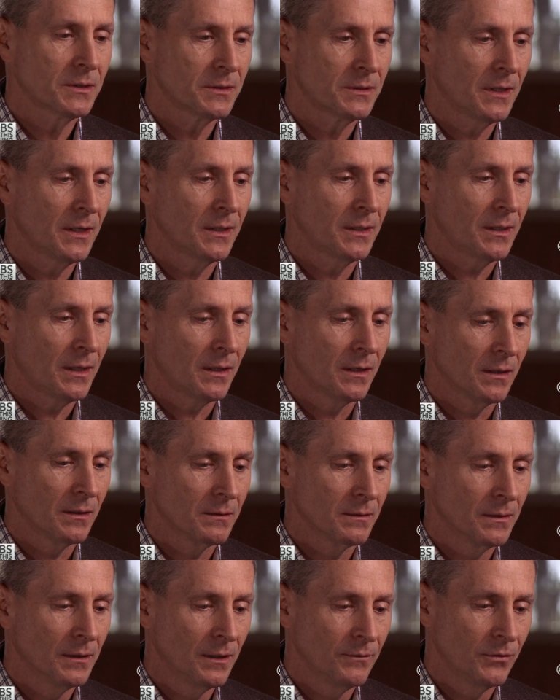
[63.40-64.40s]
take care
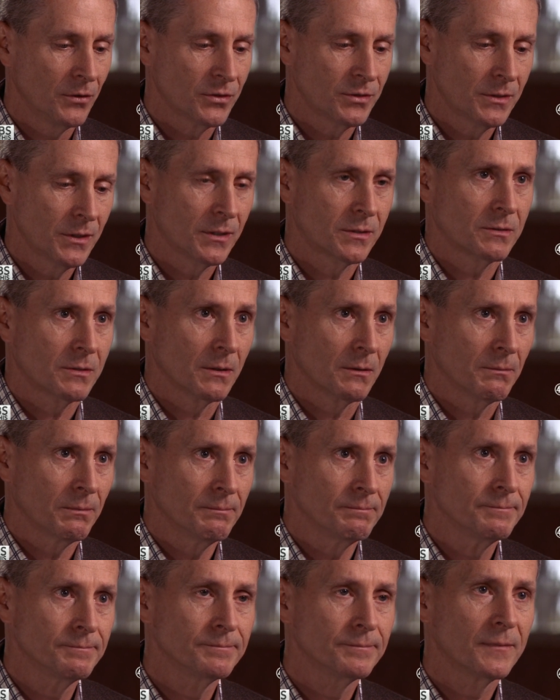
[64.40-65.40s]
of your sister,
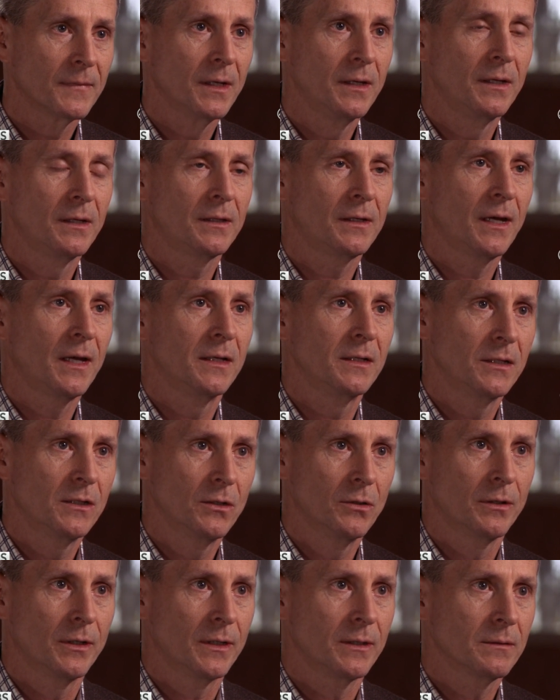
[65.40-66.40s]
you can't do
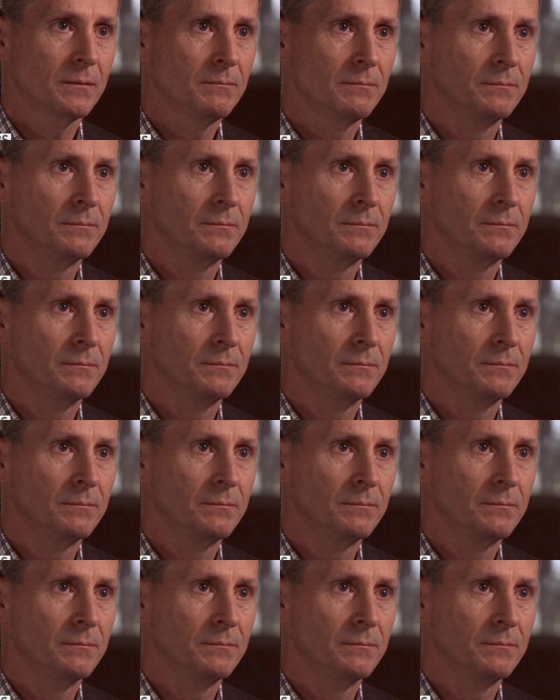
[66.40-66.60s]
it.